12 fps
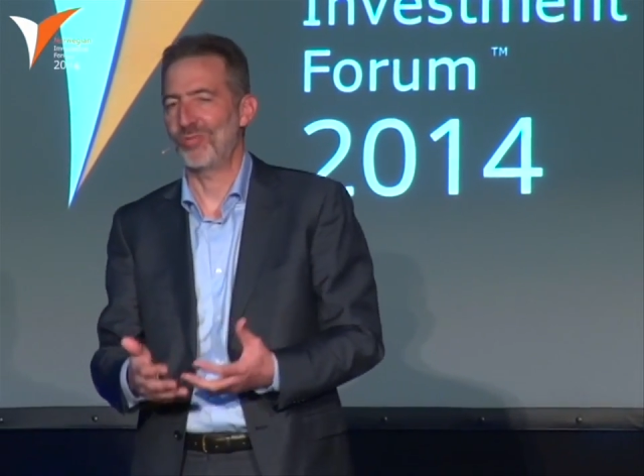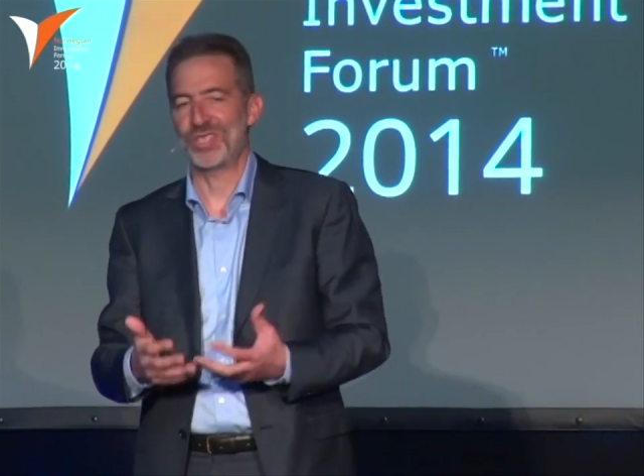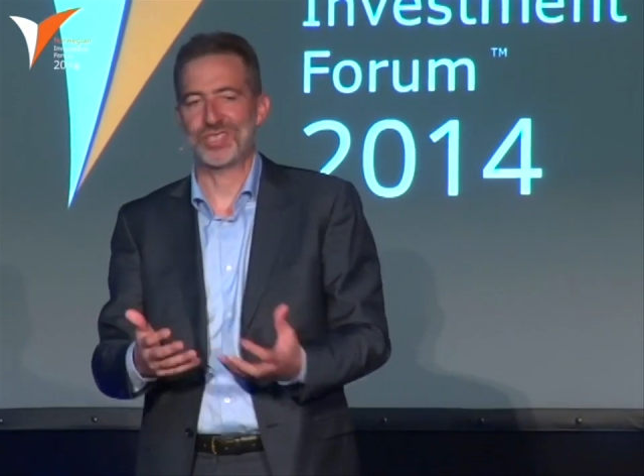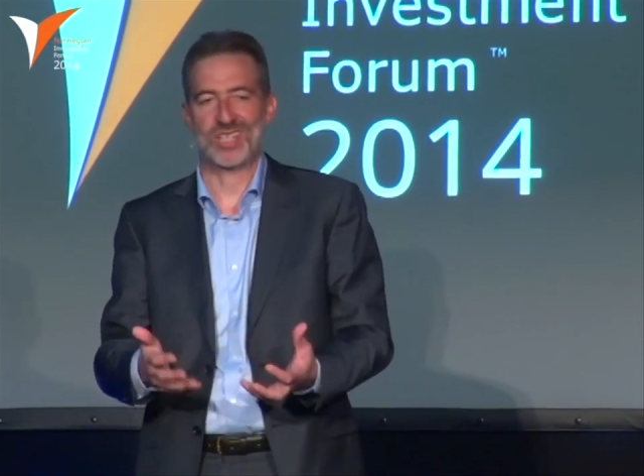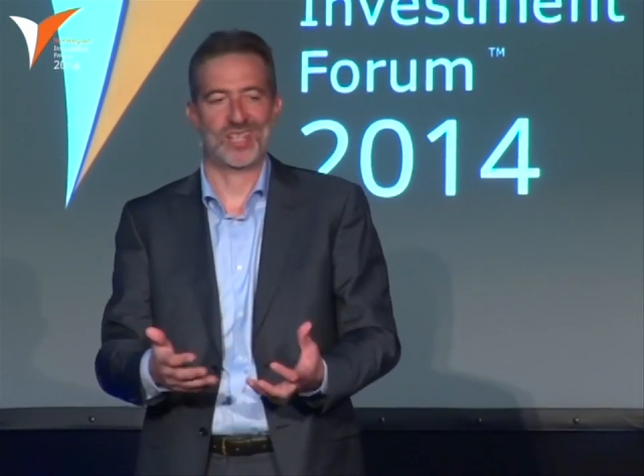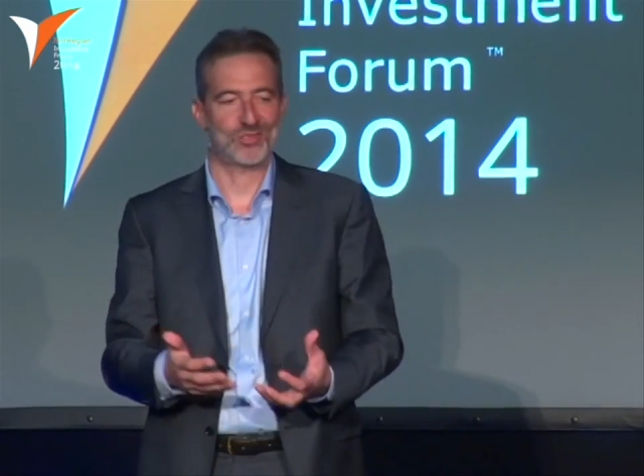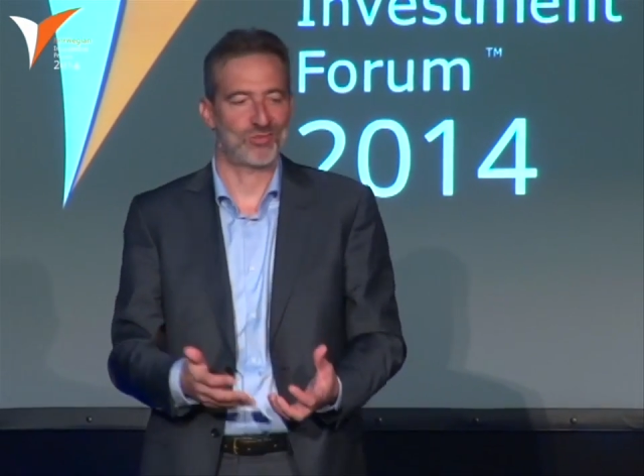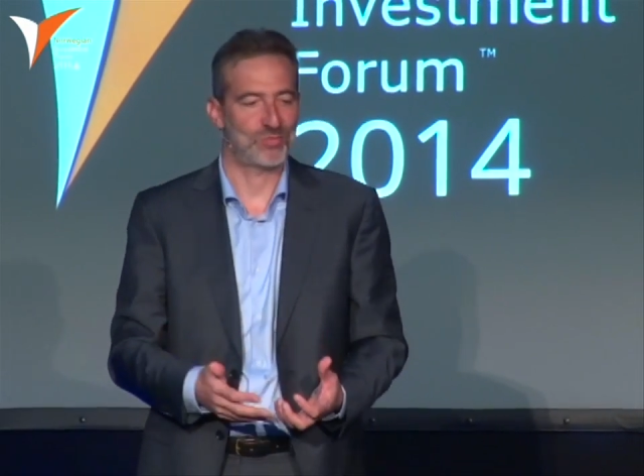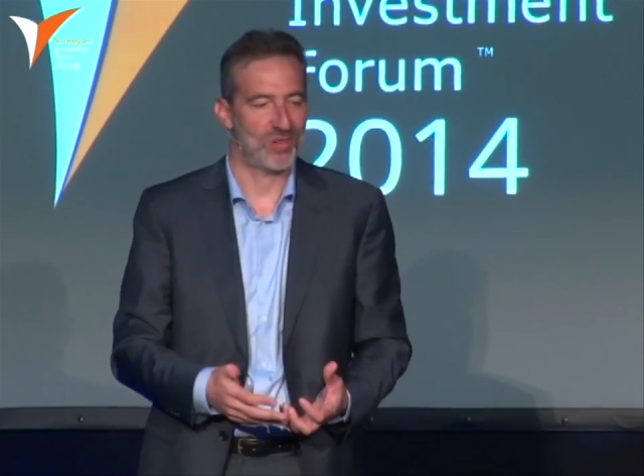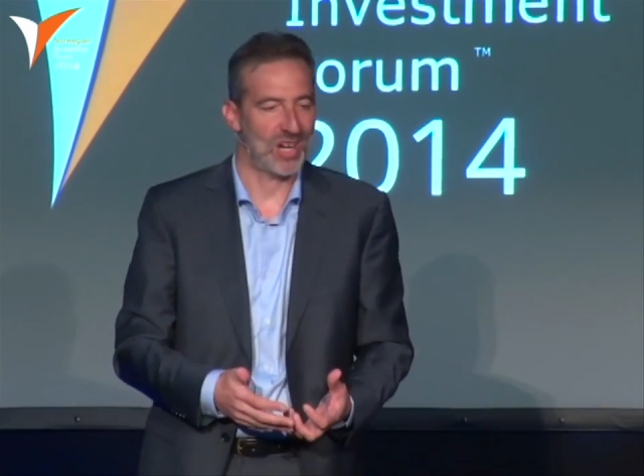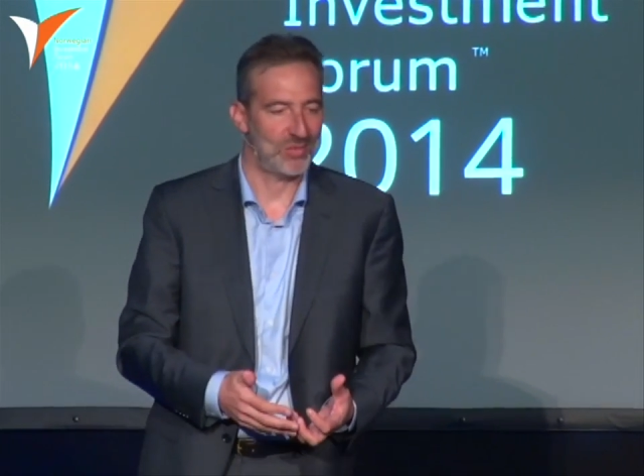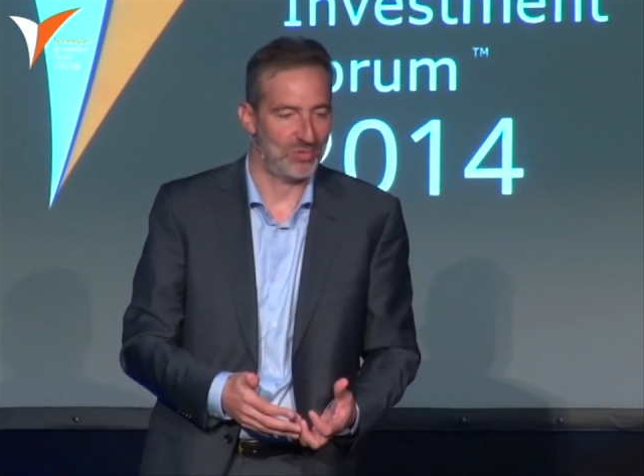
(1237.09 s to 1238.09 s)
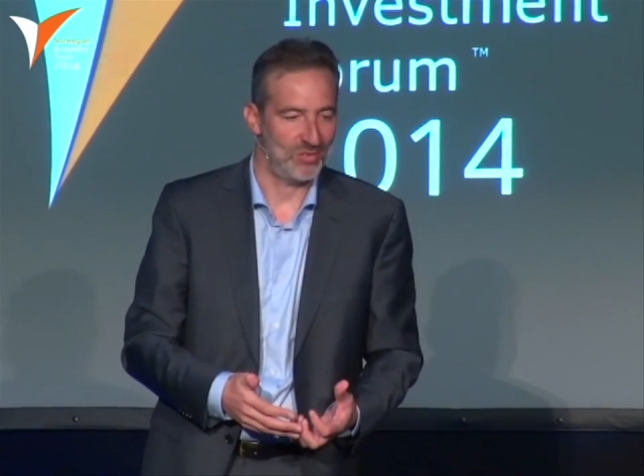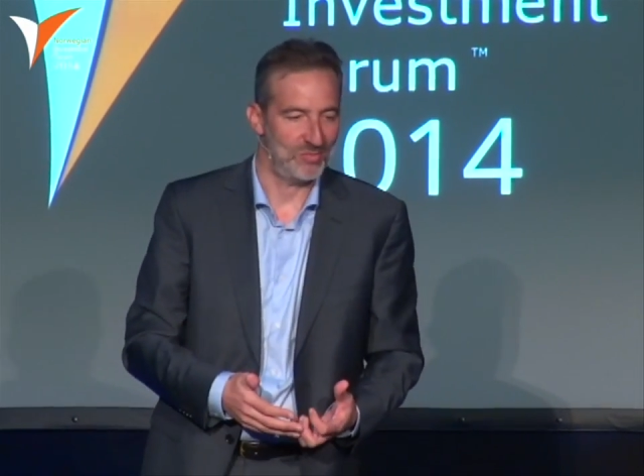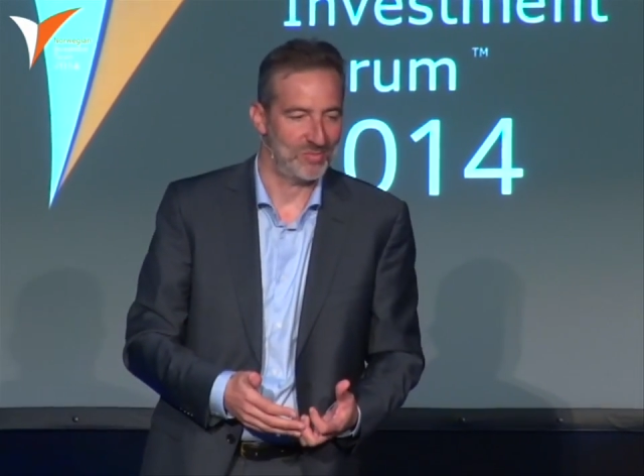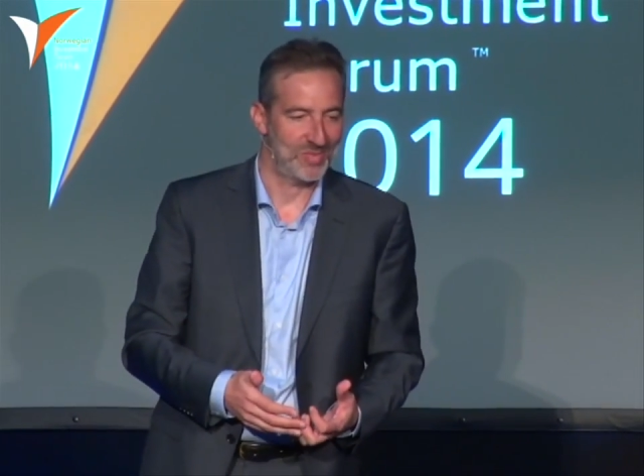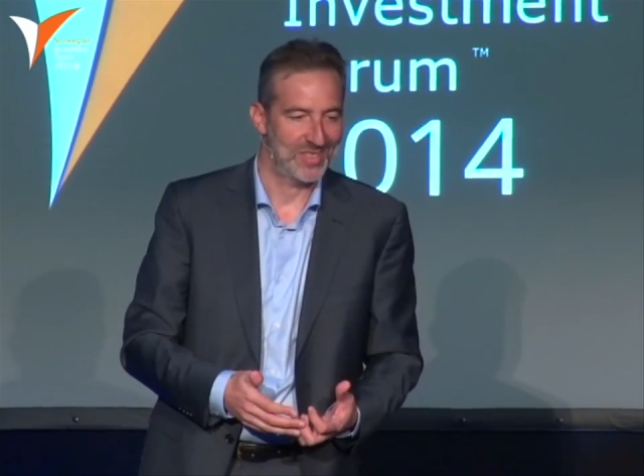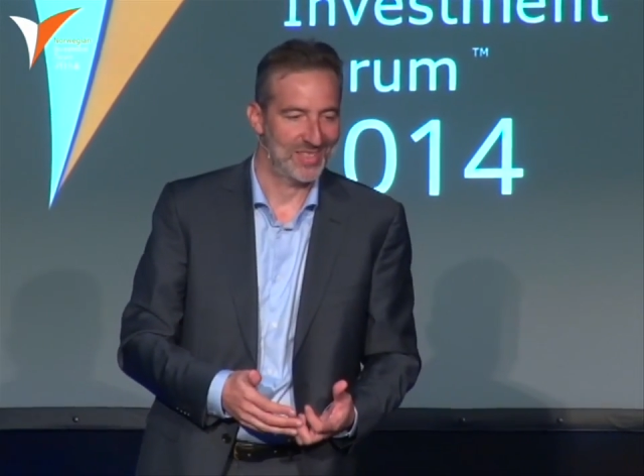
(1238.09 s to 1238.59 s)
rich country problem.